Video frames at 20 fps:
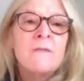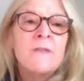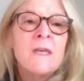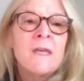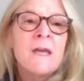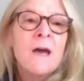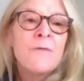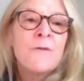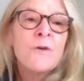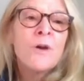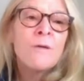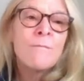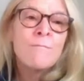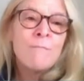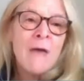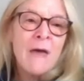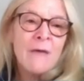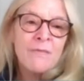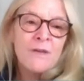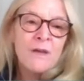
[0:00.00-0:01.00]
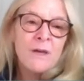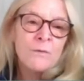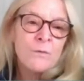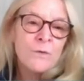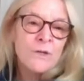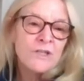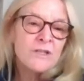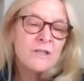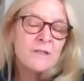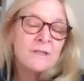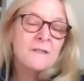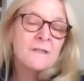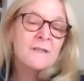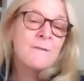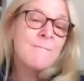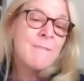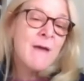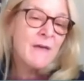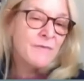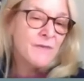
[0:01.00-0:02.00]
The other method, which is the
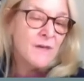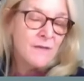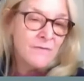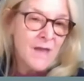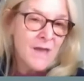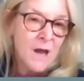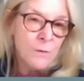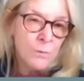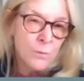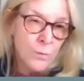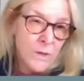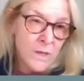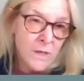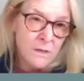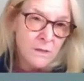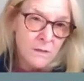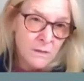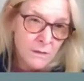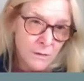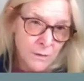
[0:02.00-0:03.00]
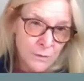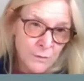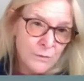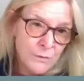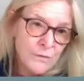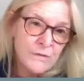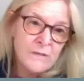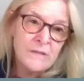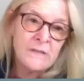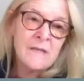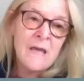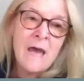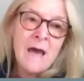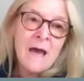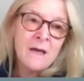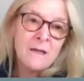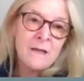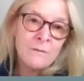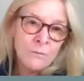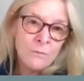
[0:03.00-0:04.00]
method that we use
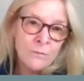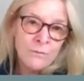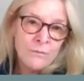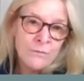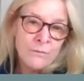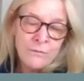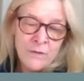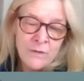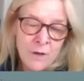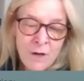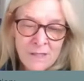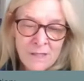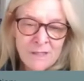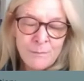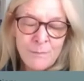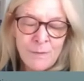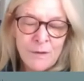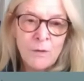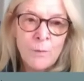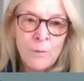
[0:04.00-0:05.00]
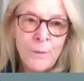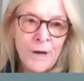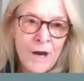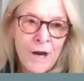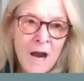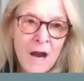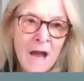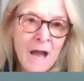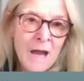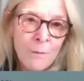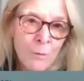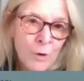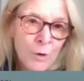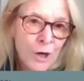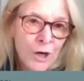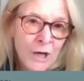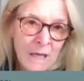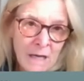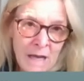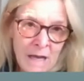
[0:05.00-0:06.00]
at the hospital where I
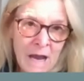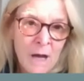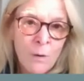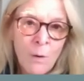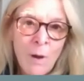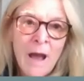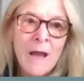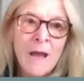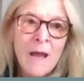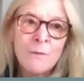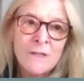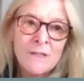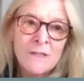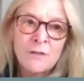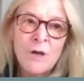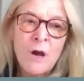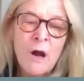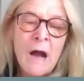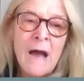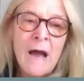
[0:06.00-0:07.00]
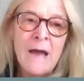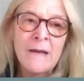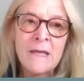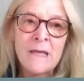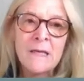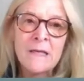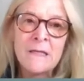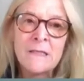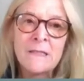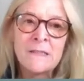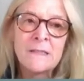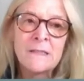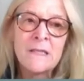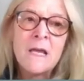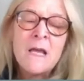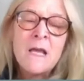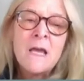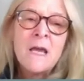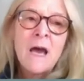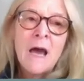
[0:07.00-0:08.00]
work and how I was taught, is
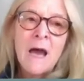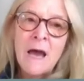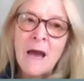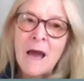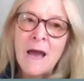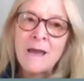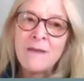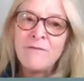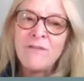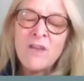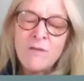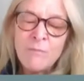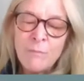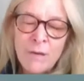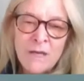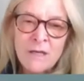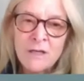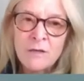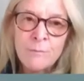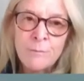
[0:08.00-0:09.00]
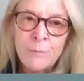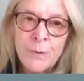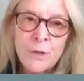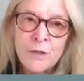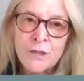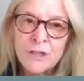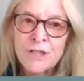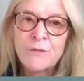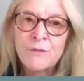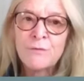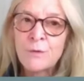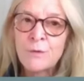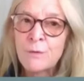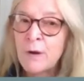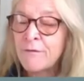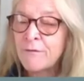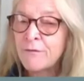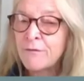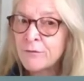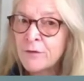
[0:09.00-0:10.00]
IV push through
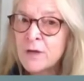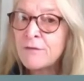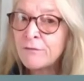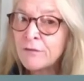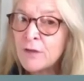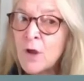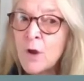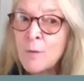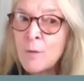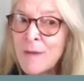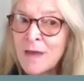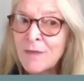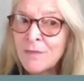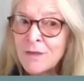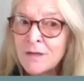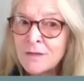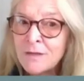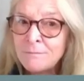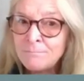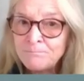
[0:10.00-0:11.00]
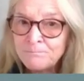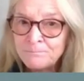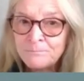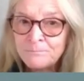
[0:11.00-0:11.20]
a free flow method,